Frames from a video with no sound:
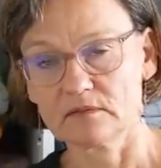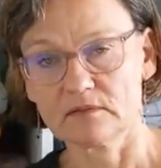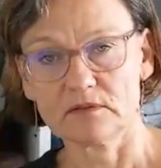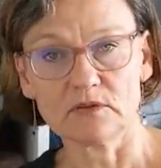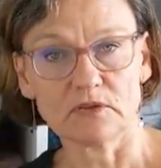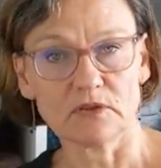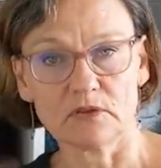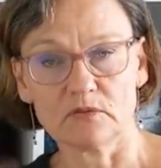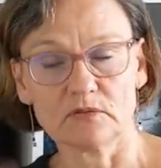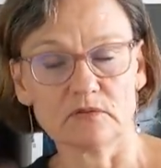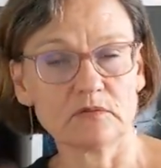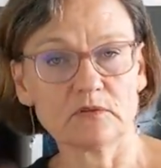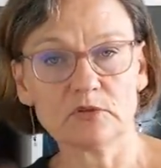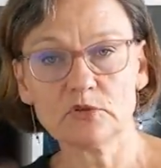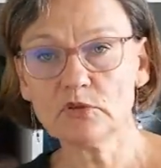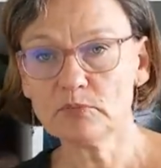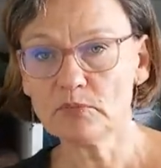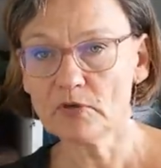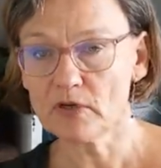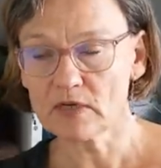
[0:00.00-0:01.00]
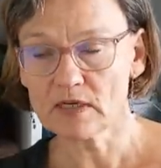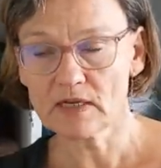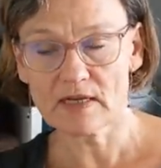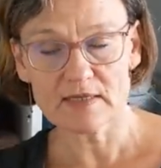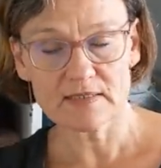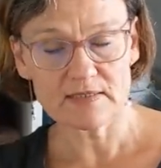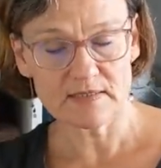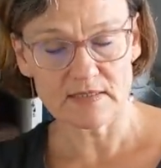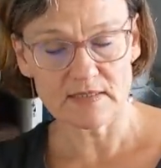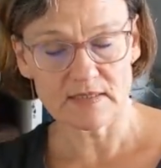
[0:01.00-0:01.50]
know, good
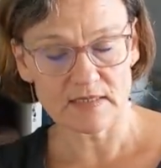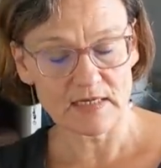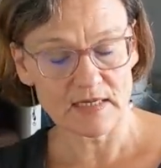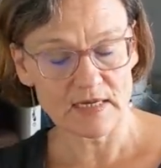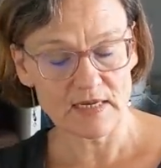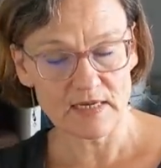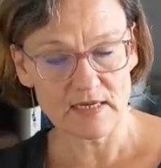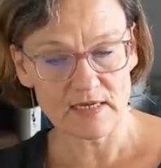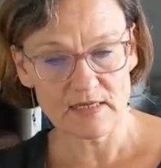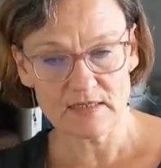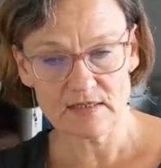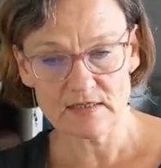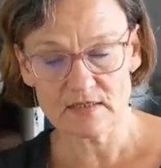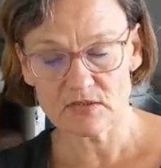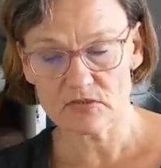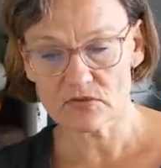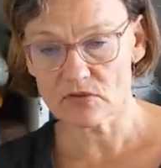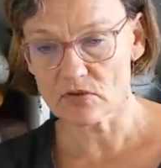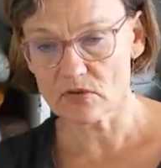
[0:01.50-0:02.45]
podcast in the ears,